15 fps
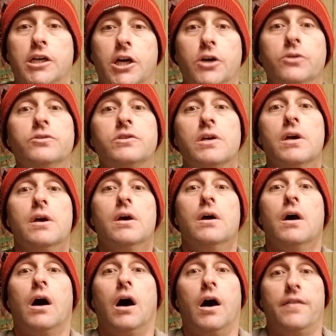hose,
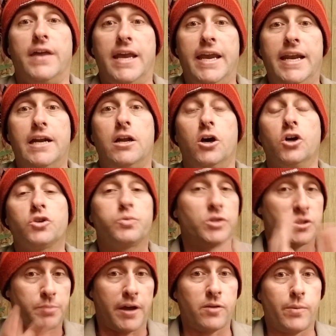the heated hose,
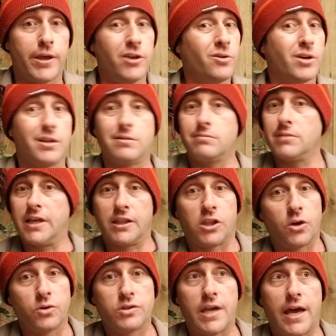which by the way, you can get
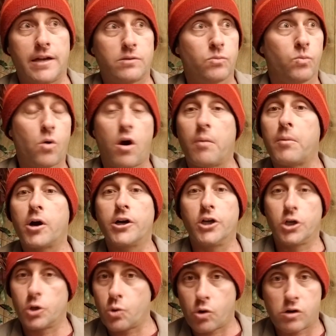those at Walmart. You
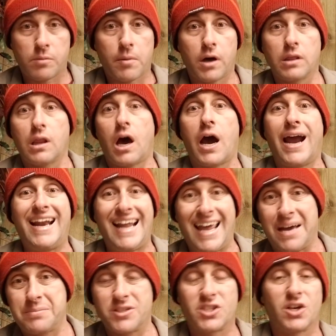can order them online,
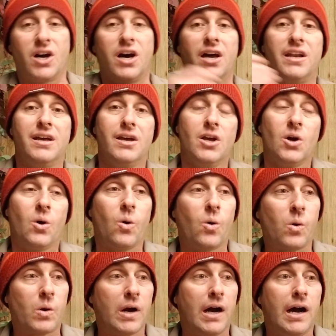Amazon,
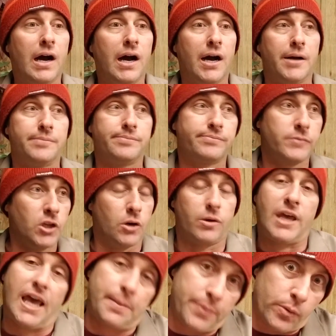or
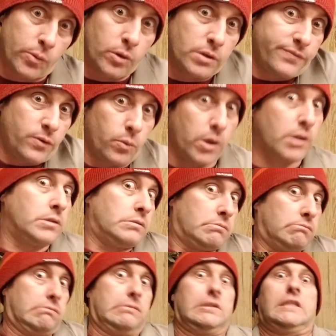Camping World if you want
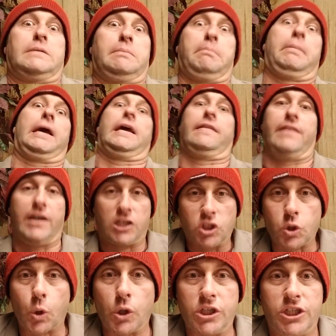to pay the
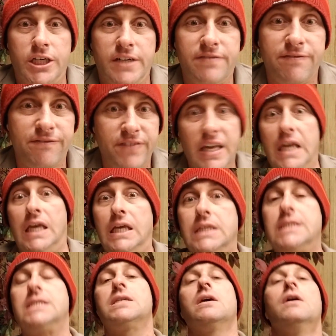extortion
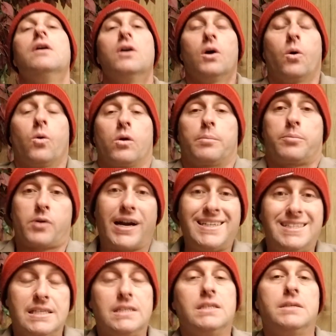fees or
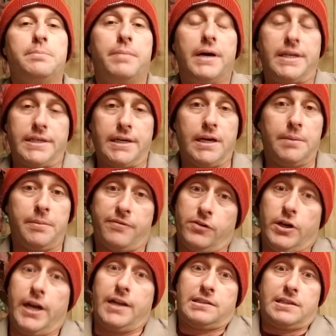prices. But if you
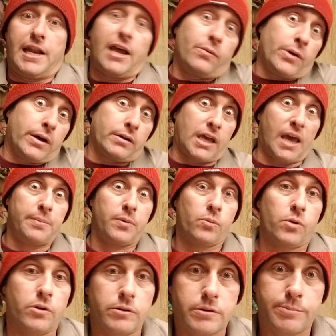need it today, well, Camping
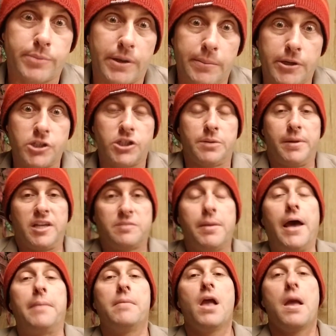World's pretty much your best
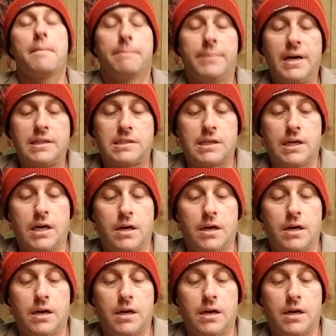bet. But